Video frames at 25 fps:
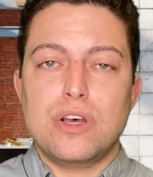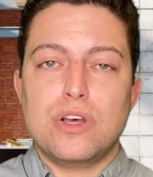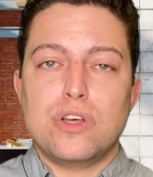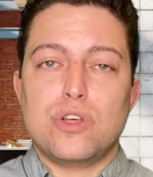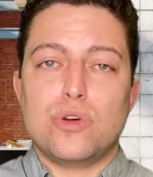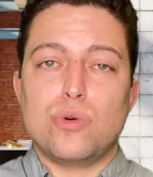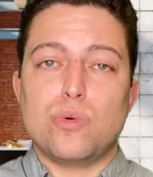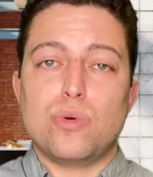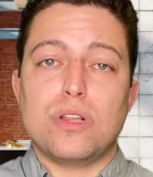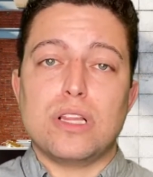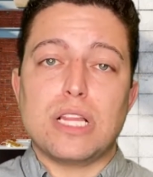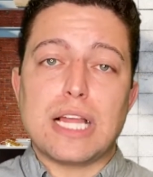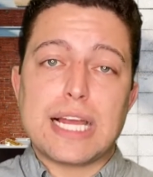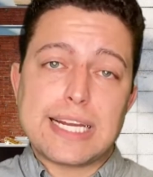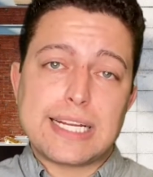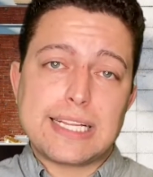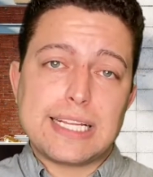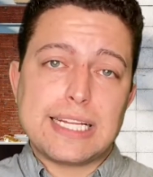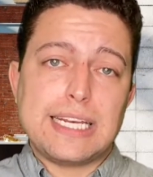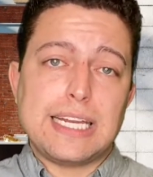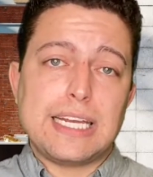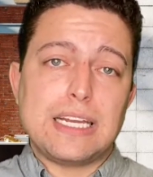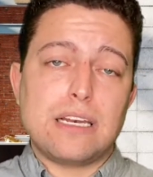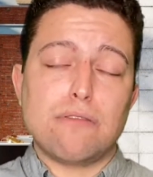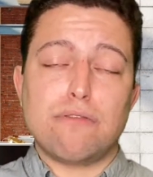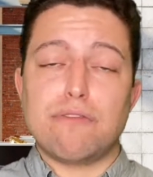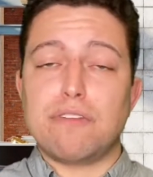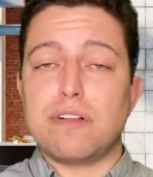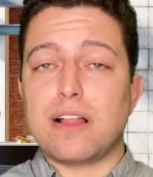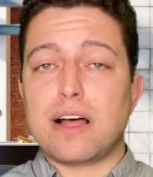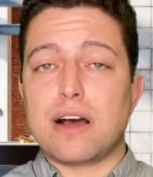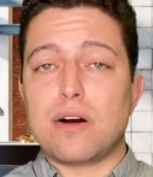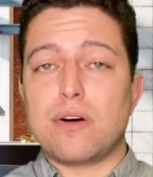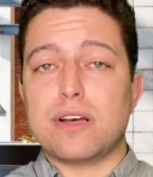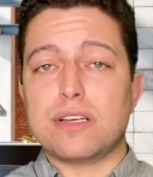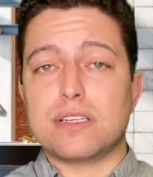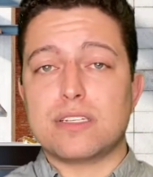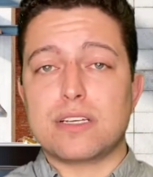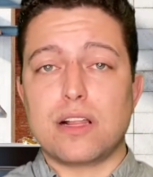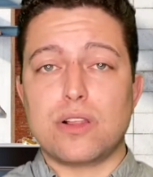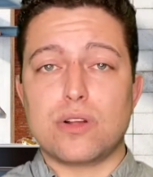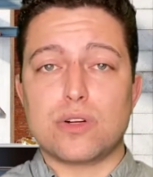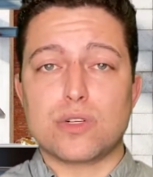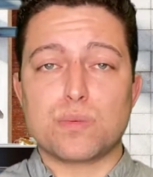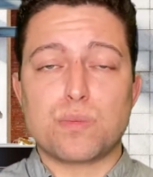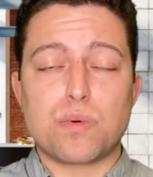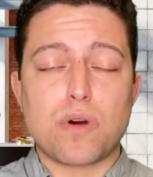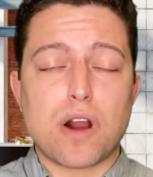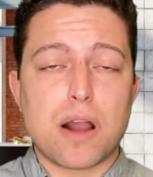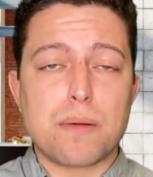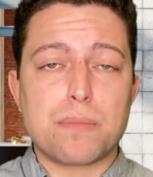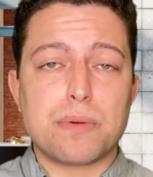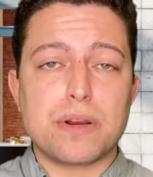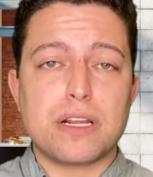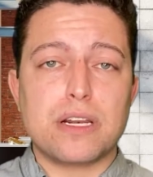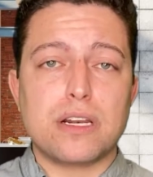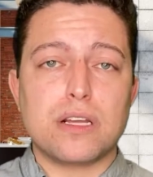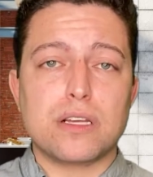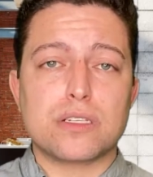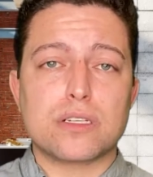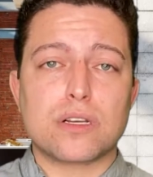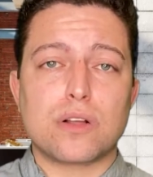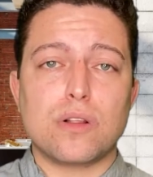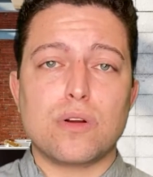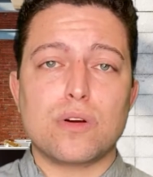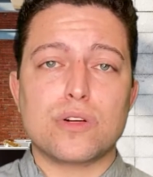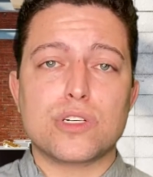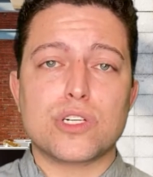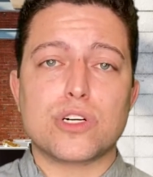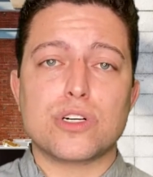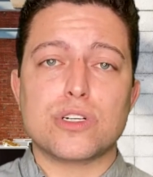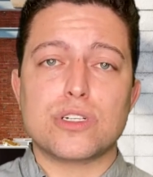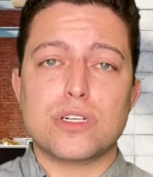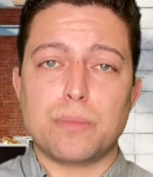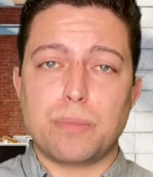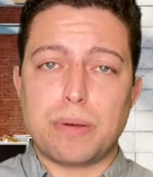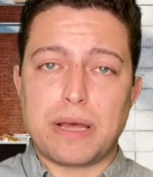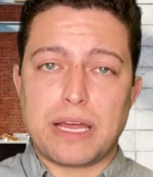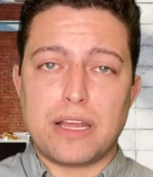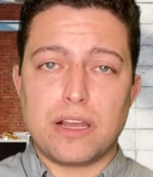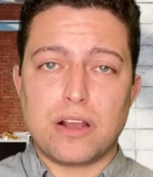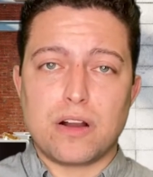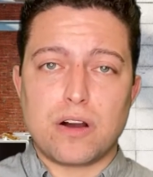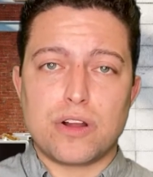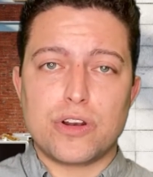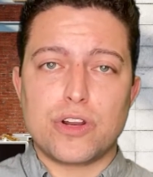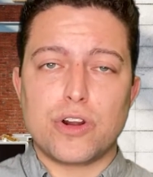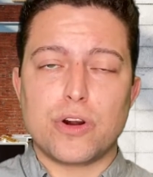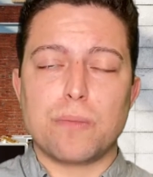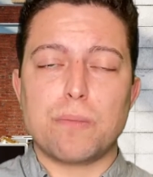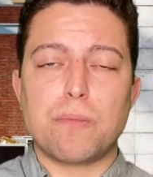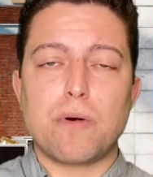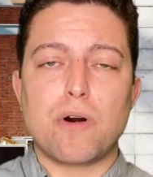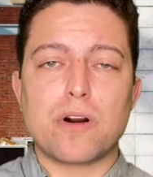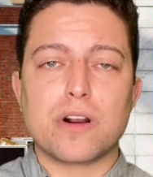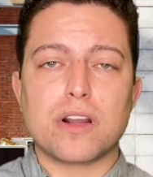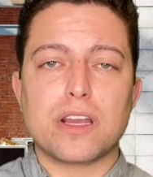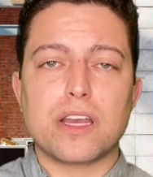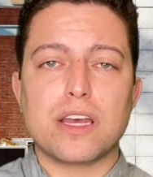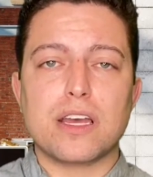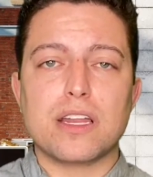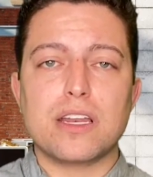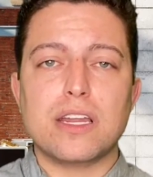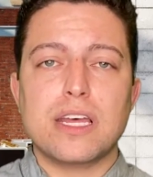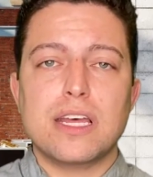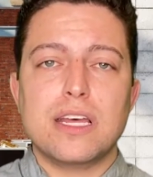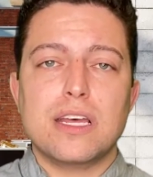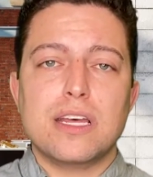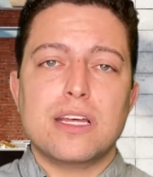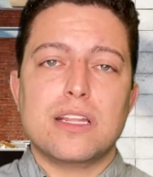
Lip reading: You will likely need to fill out a seller's property disclosure depending on your market.